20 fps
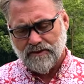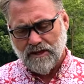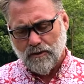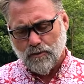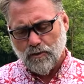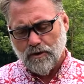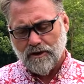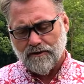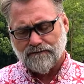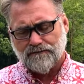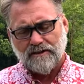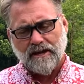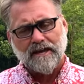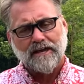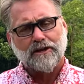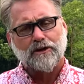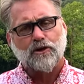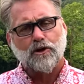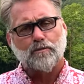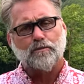they would have
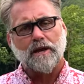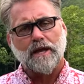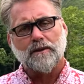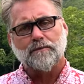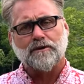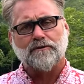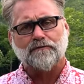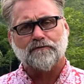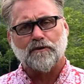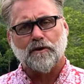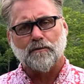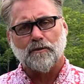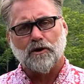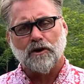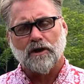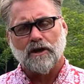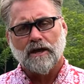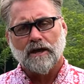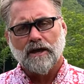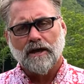taken her baby from
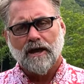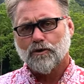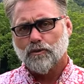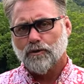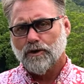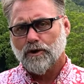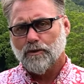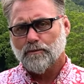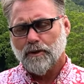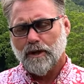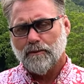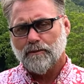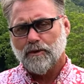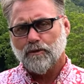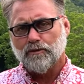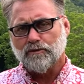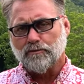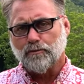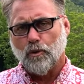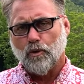her when her baby
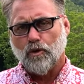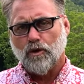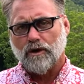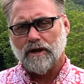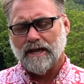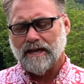was born.